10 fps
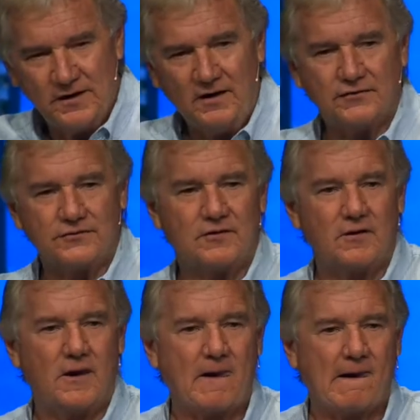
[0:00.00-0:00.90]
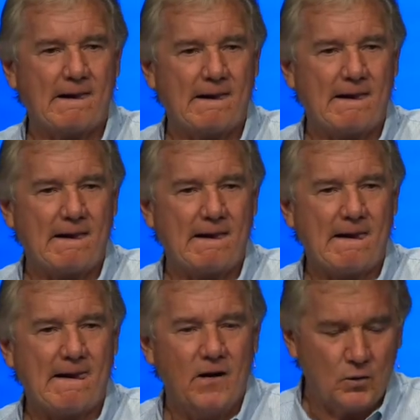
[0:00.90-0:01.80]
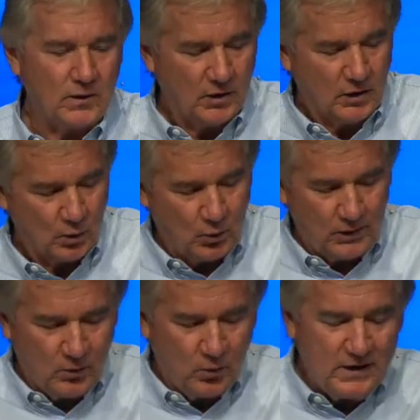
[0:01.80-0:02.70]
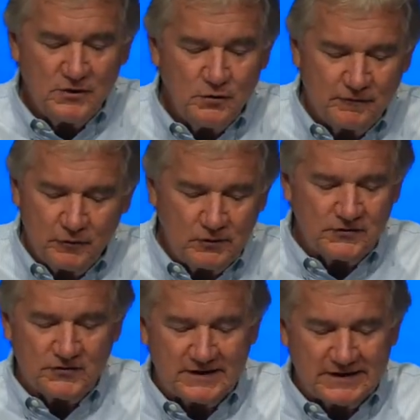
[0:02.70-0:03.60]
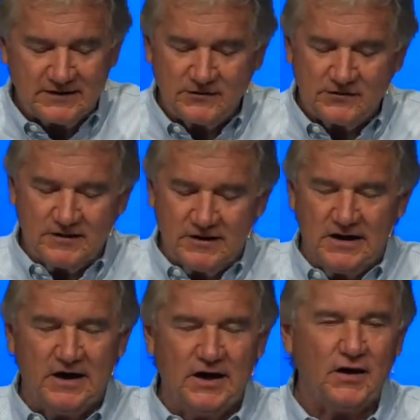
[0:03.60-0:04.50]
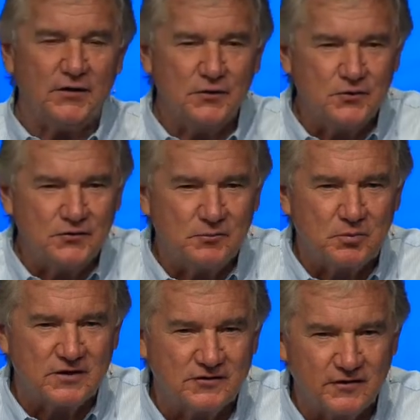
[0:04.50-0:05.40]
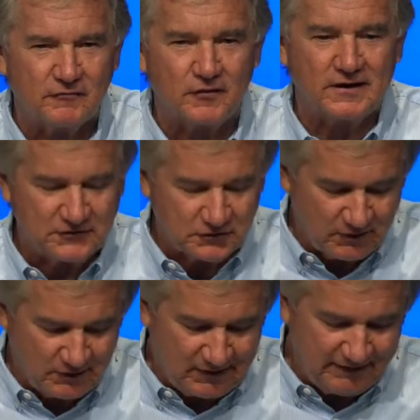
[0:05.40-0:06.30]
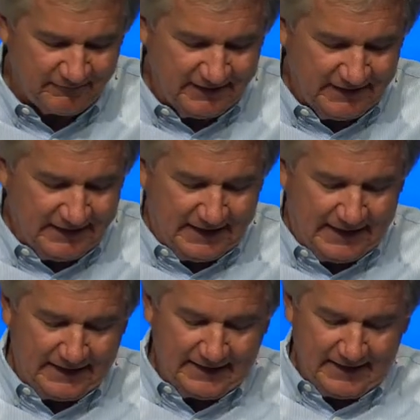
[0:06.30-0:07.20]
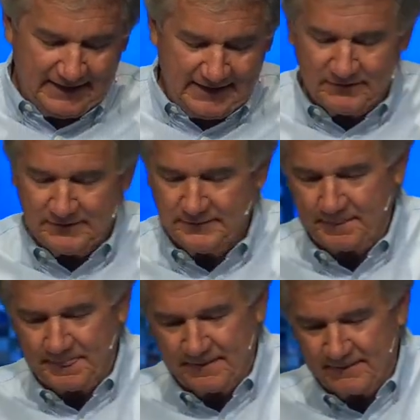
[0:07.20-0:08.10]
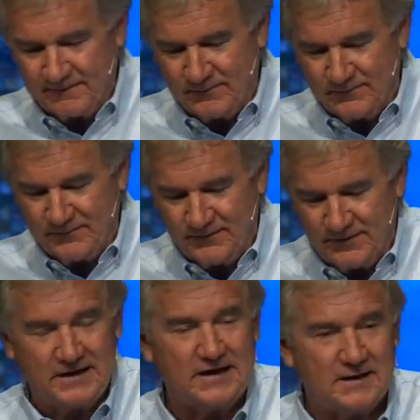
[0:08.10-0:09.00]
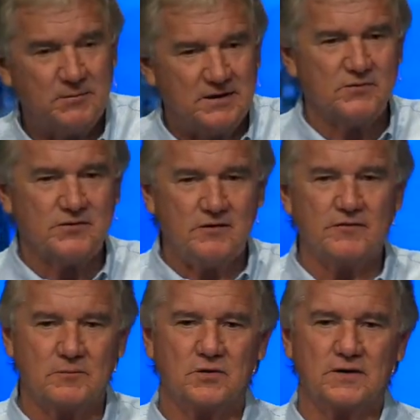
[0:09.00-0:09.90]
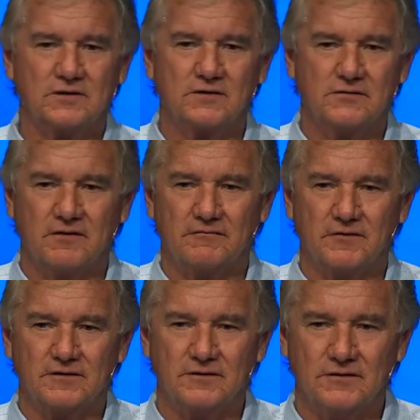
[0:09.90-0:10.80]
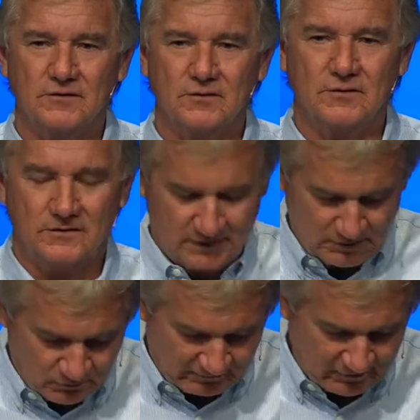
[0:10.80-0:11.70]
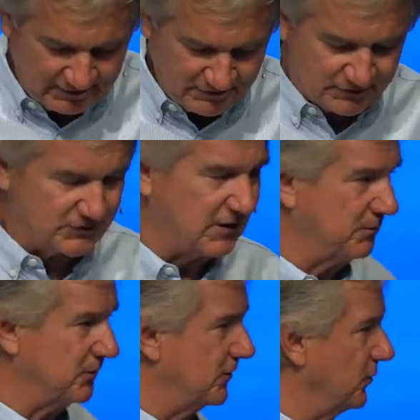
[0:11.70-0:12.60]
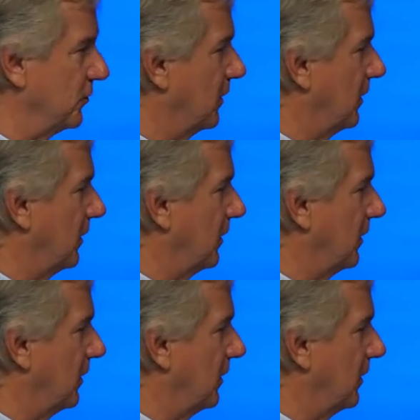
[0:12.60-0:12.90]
else. We, we, we do foolish things, others bring suffering into our life, and, and even the enemy himself can bring suffering to you. In, in Revelation chapter 2,